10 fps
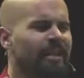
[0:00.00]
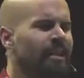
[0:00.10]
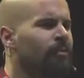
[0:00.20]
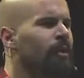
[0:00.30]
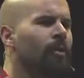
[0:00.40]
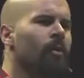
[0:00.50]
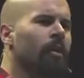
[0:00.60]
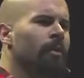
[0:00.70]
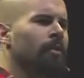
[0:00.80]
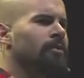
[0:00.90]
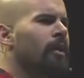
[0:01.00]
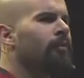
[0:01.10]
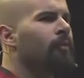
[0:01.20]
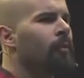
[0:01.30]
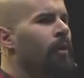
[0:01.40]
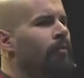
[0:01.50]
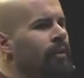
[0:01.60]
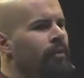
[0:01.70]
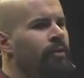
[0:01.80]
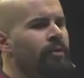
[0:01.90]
didn't really work when I was off the football field.